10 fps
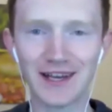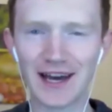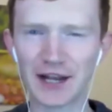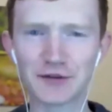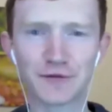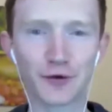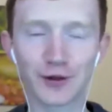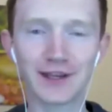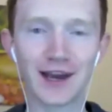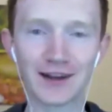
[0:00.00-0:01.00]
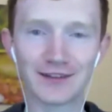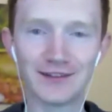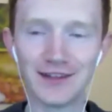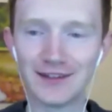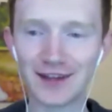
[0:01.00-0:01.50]
And it's fully
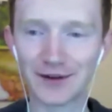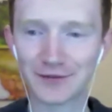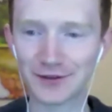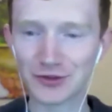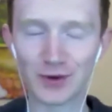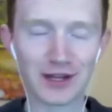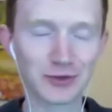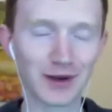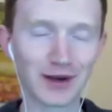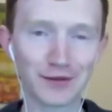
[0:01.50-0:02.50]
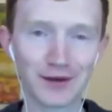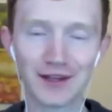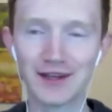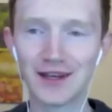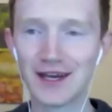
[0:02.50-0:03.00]
guaranteed after 2023.